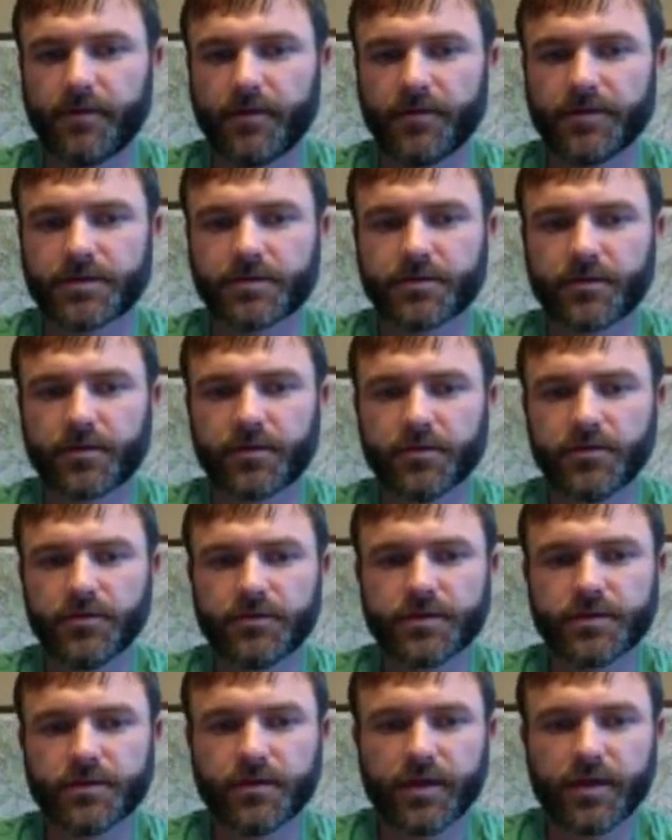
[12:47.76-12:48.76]
This
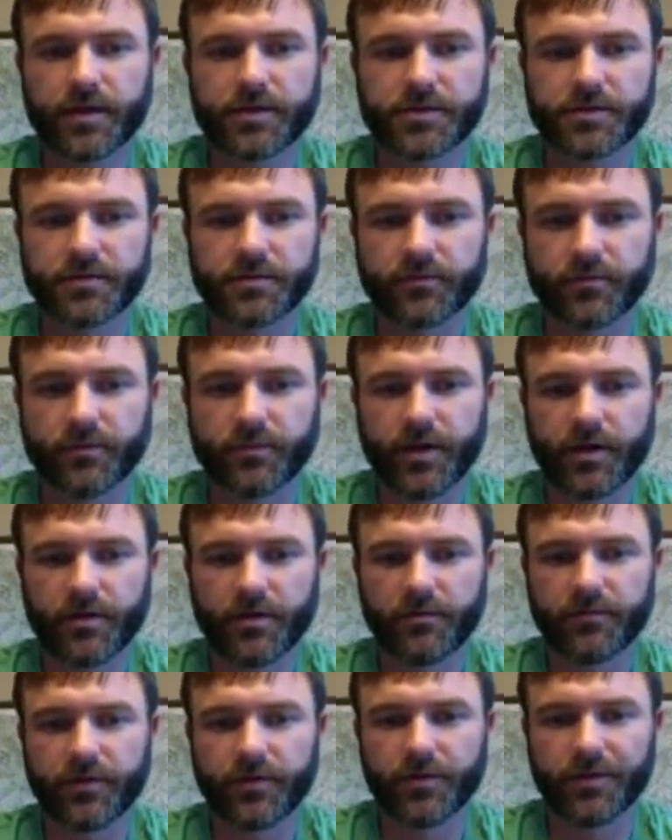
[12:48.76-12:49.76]
concludes the lecture for
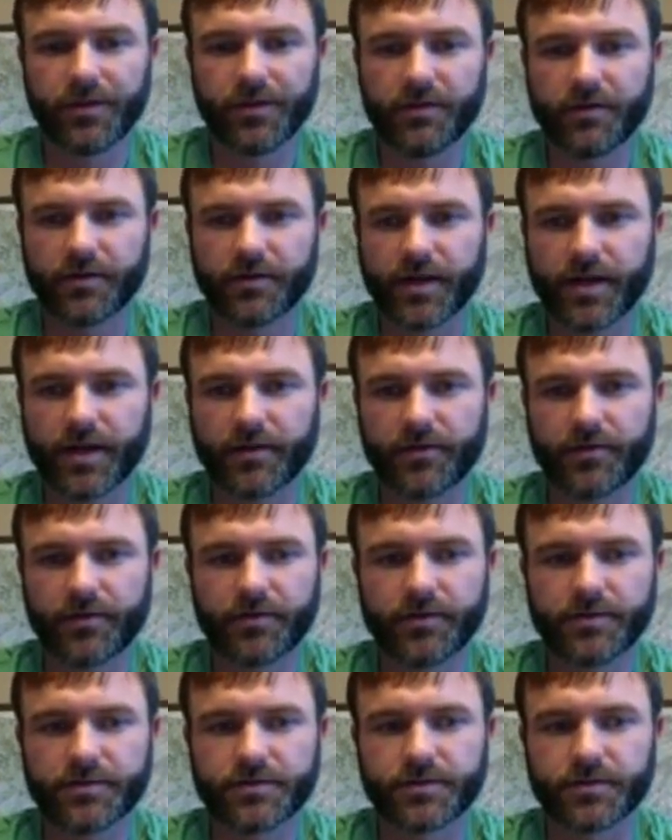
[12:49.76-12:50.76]
male Foley
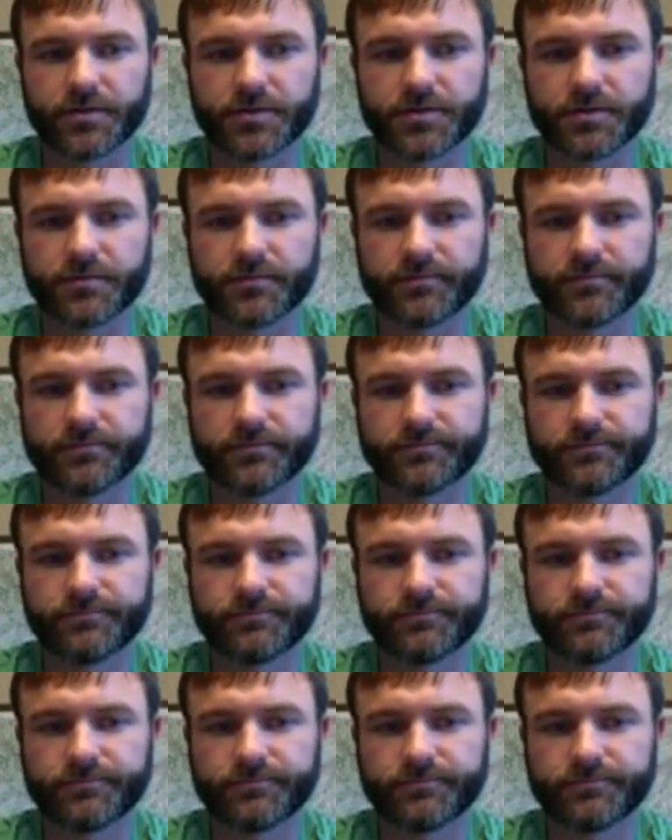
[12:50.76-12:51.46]
catheter insertion.